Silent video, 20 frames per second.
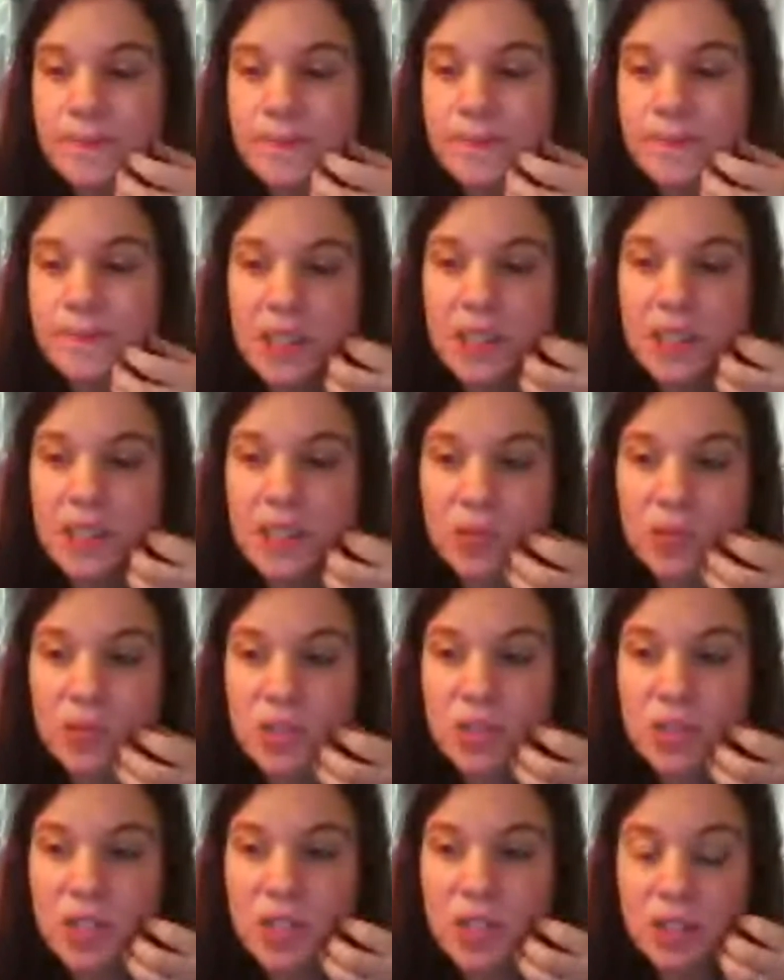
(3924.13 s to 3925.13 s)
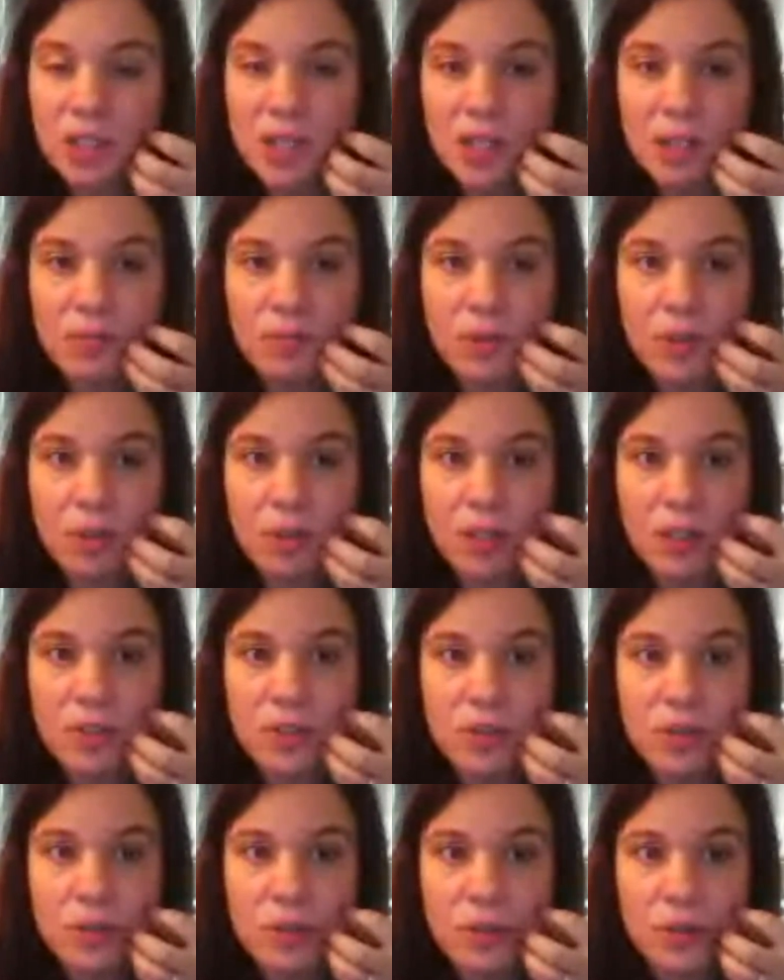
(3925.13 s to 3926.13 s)
You know, just in
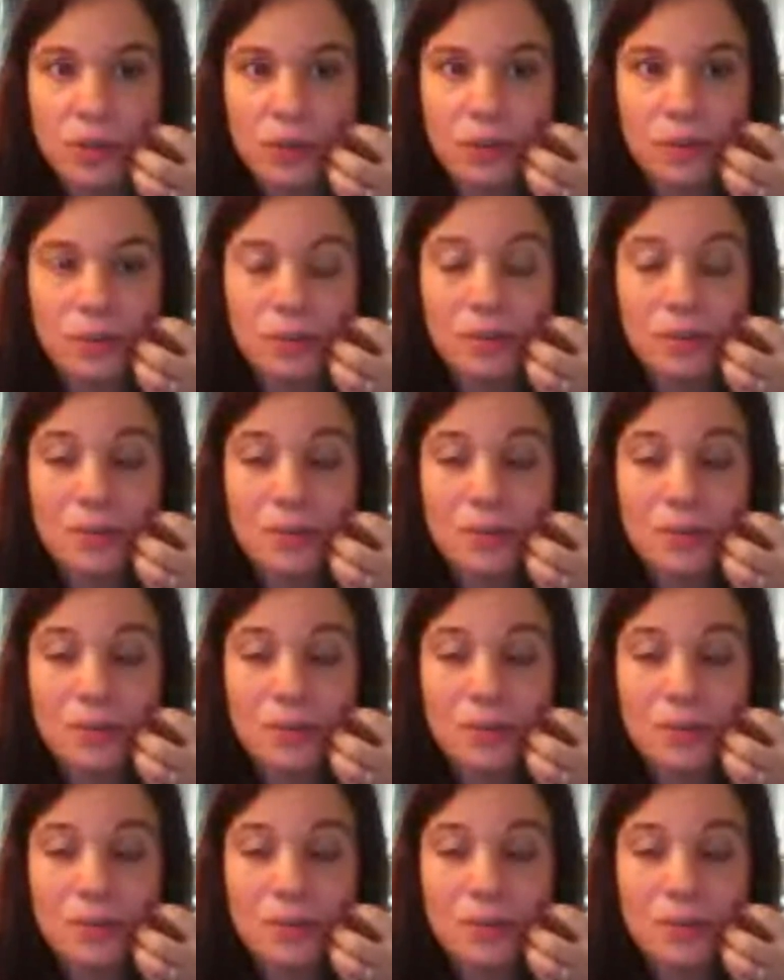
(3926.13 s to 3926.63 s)
regards to